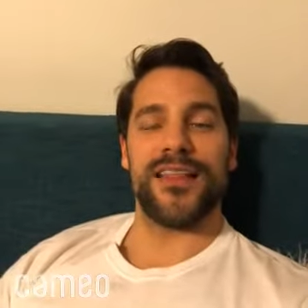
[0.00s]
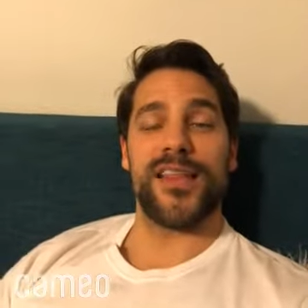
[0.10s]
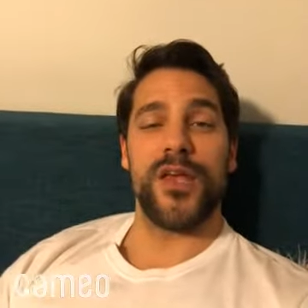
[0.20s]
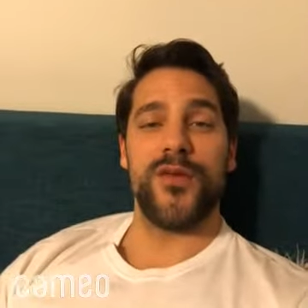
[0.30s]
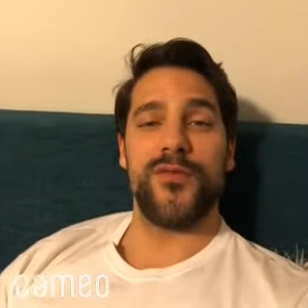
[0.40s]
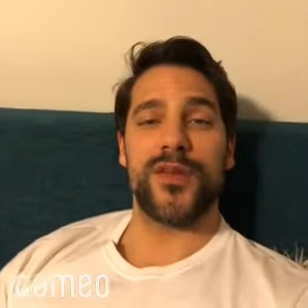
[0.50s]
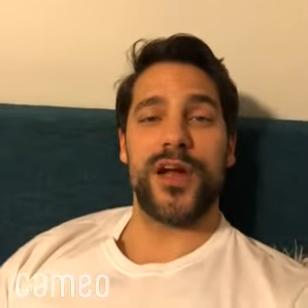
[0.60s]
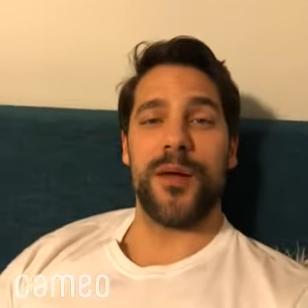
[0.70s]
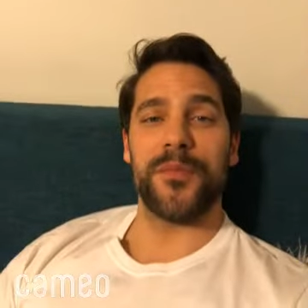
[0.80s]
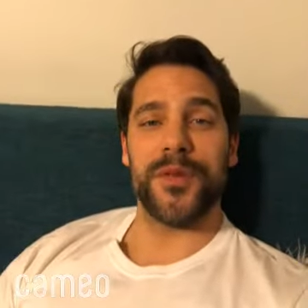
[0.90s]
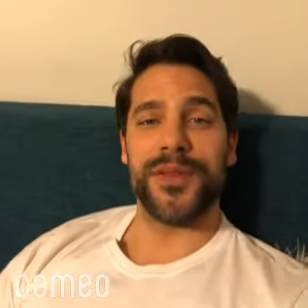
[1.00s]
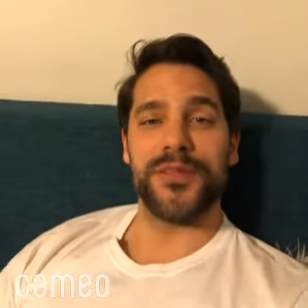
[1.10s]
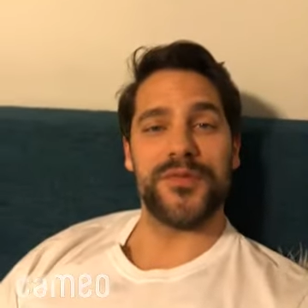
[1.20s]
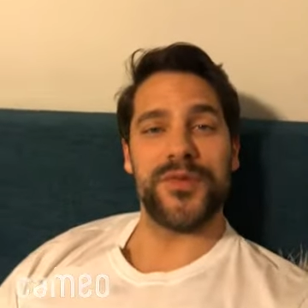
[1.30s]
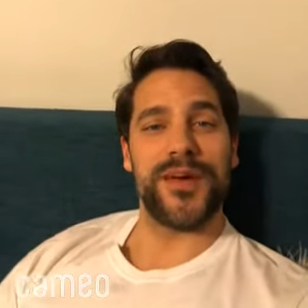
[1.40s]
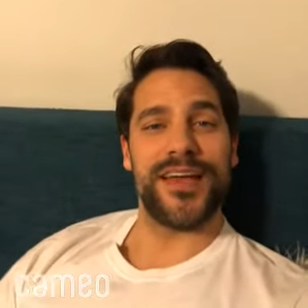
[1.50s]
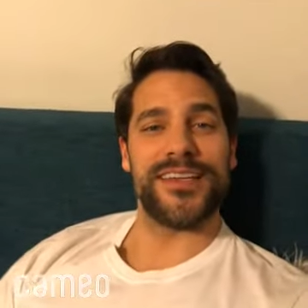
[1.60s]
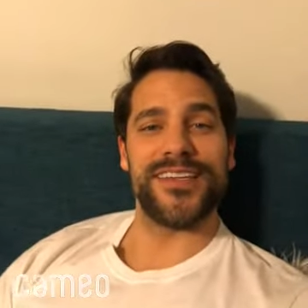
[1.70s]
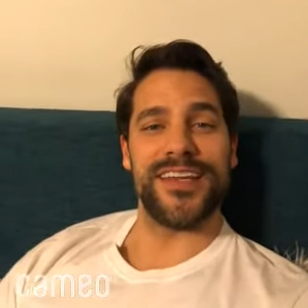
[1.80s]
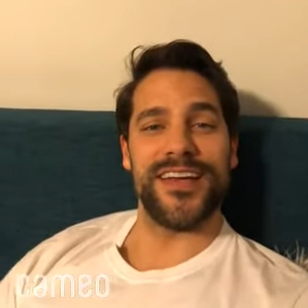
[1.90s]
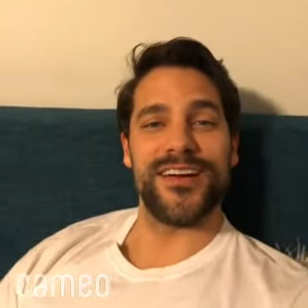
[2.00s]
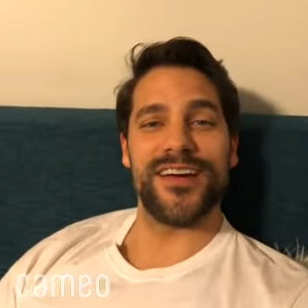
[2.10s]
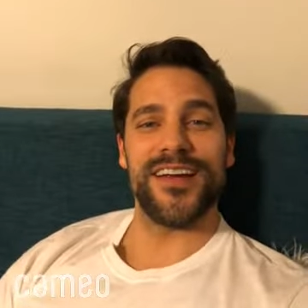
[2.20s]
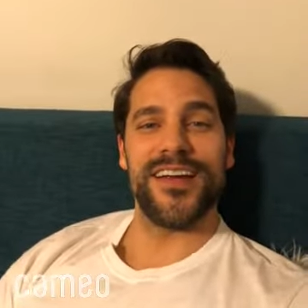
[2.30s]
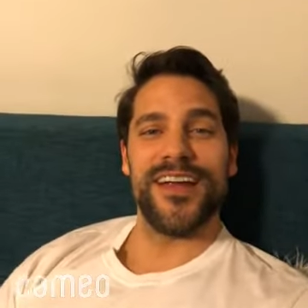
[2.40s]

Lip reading: Thank you for the compliment, it was very nice to hear.